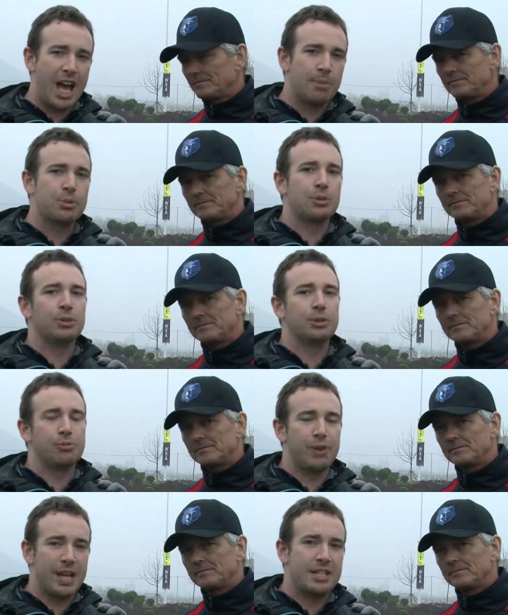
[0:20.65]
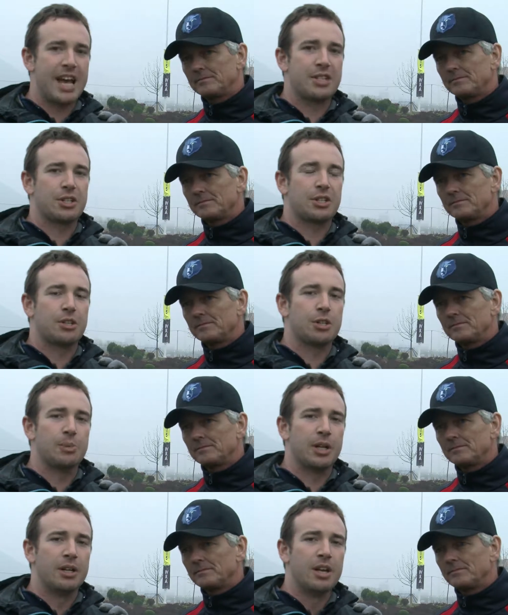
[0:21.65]
Speaker 1: absolutely fantastic
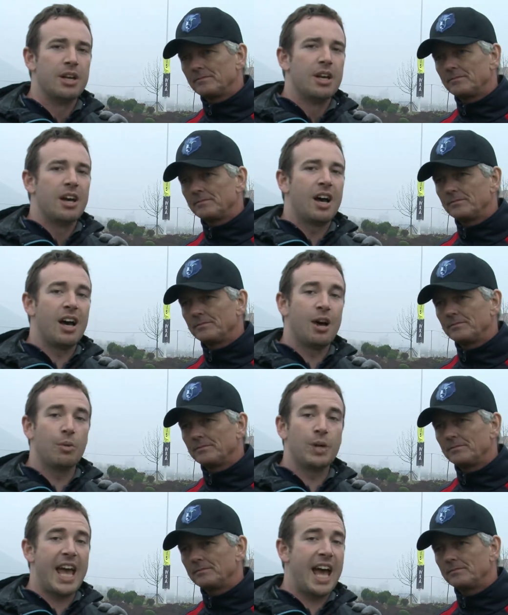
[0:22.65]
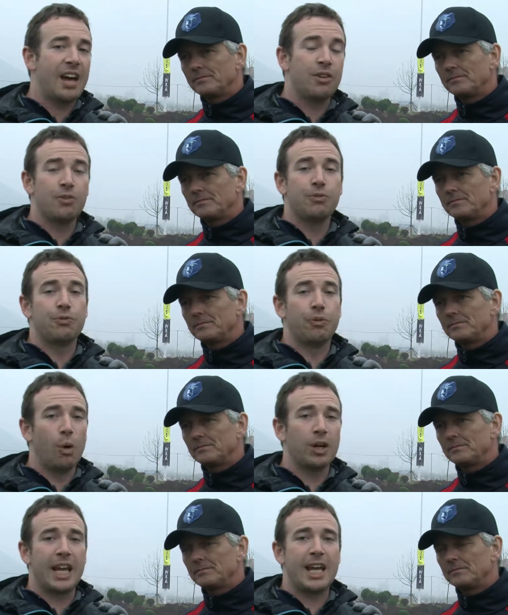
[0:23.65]
tournament. Uh, we had
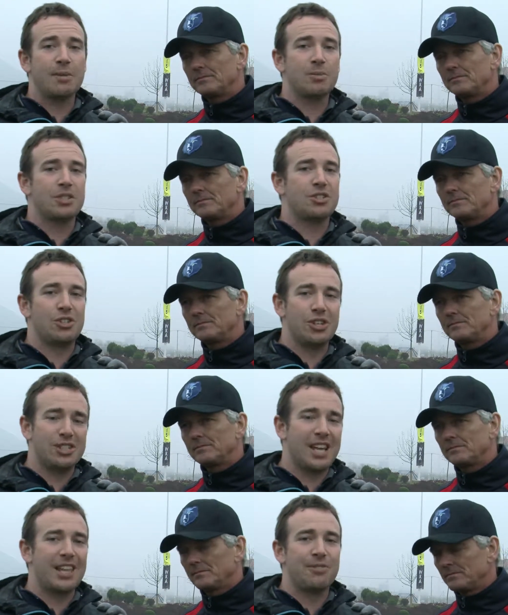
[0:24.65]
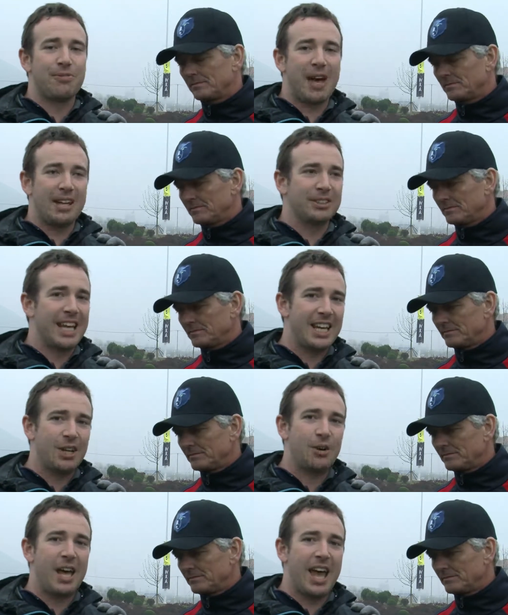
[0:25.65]
Four games just on the final
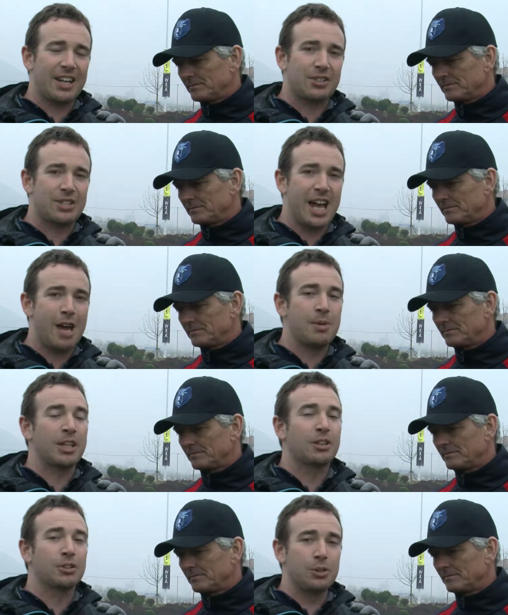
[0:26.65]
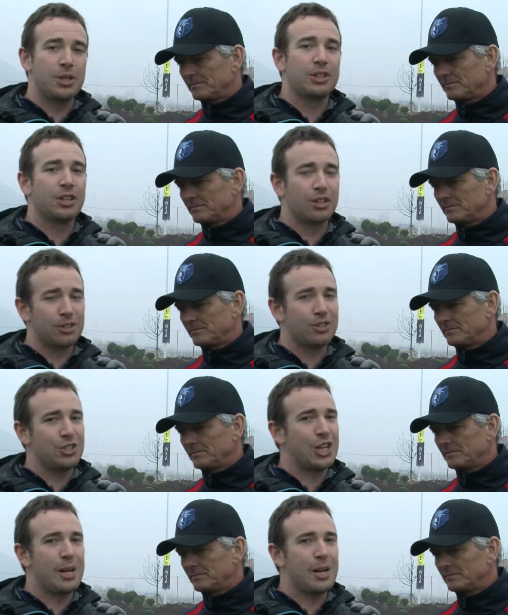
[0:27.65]
day go to extra time, including the girls'